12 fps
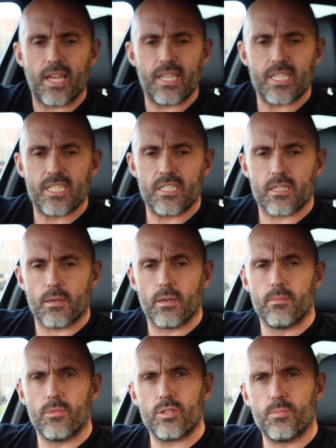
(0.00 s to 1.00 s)
This is a
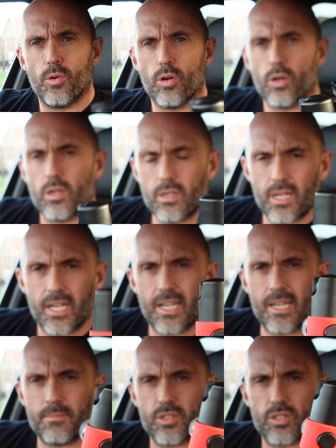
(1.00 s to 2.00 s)
much more
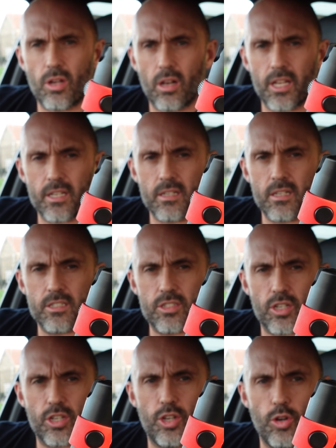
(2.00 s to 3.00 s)
solid and
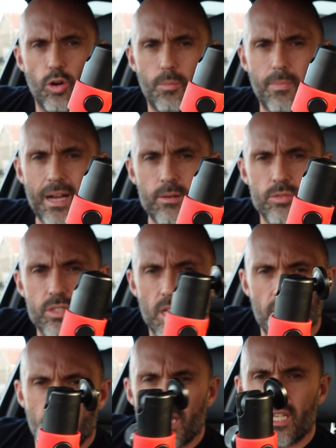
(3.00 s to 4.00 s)
secure mount.
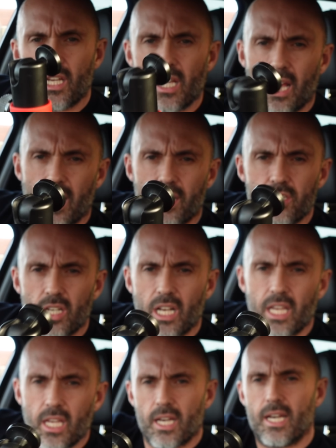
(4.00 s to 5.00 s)
You can
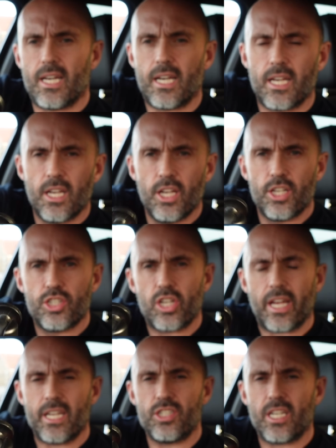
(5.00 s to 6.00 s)
actually
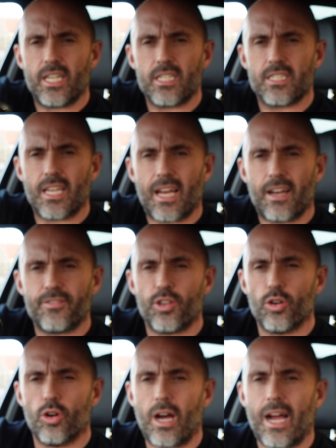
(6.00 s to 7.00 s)
change it to have
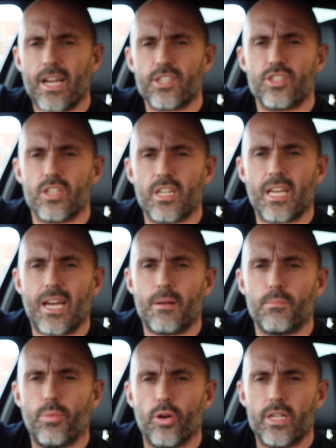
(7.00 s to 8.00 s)
your action
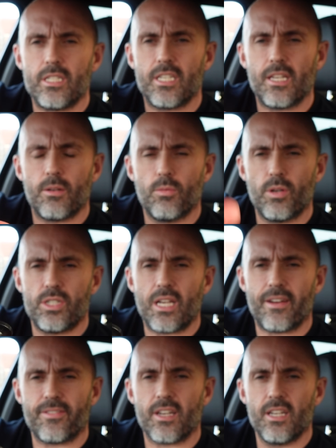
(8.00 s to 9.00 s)
cam pointing
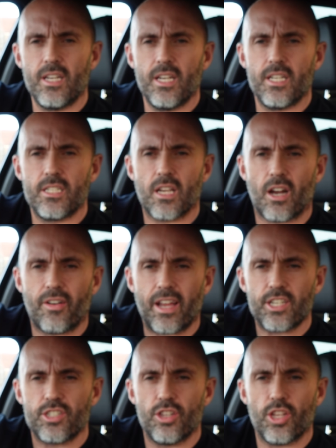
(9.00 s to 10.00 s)
whichever
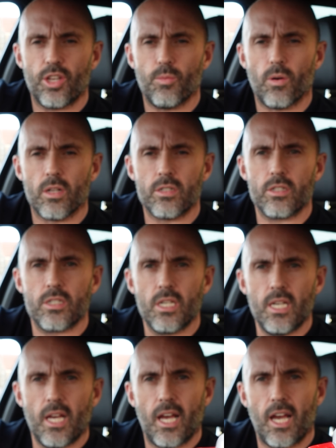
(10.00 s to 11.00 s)
direction that you want.
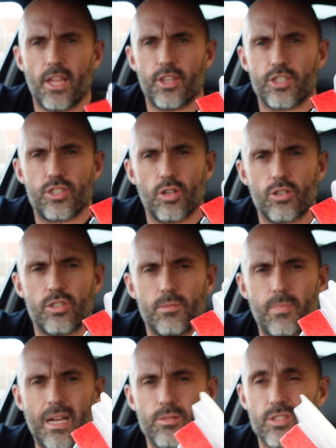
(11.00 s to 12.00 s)
The
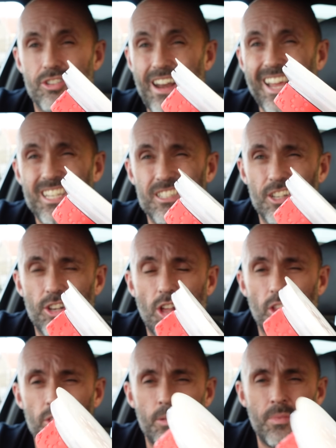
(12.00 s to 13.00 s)
suction mounts are excellent
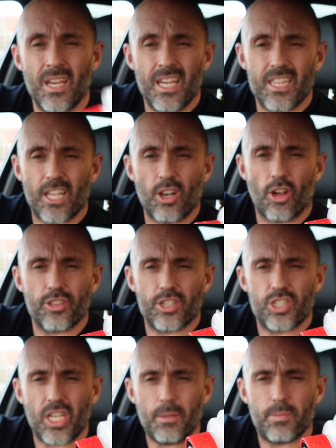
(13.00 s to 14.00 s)
on them. They're not the
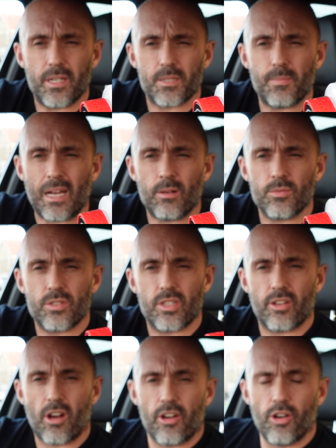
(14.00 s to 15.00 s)
cheapest mounts.
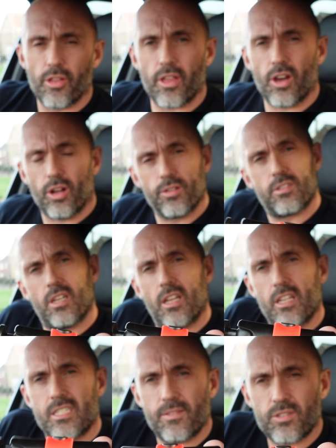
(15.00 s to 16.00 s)
There are other
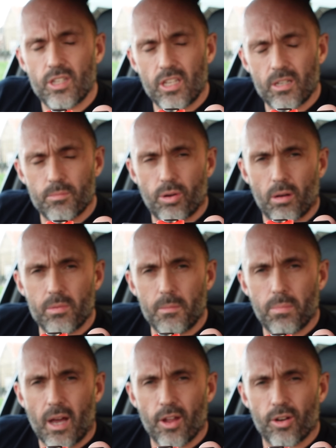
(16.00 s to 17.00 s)
alternatives that you can probably
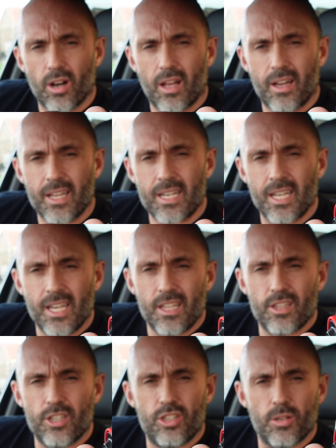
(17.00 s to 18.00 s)
buy online
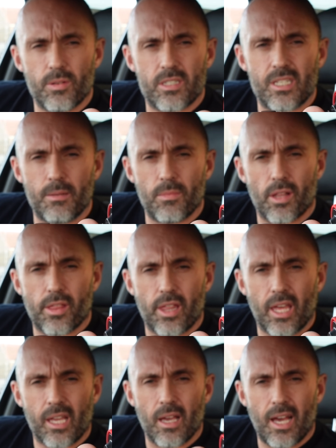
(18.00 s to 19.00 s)
that do a similar
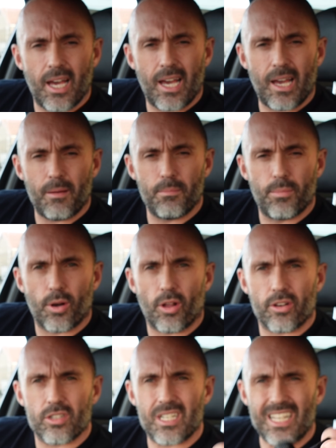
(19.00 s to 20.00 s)
thing, but
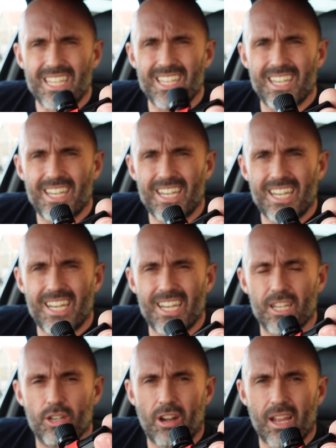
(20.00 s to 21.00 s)
honestly,
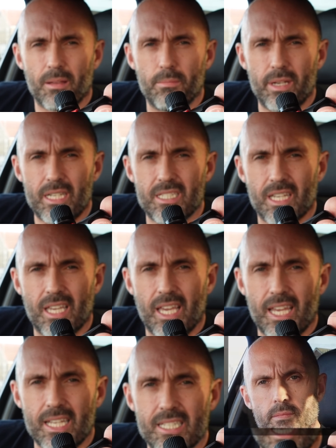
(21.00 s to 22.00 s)
cracking piece of
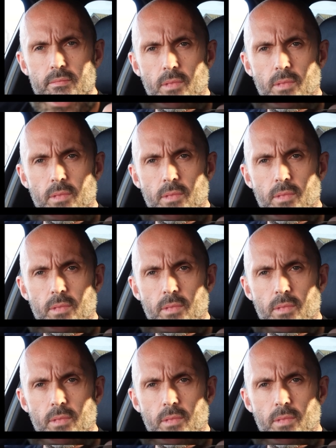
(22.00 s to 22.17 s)
kit.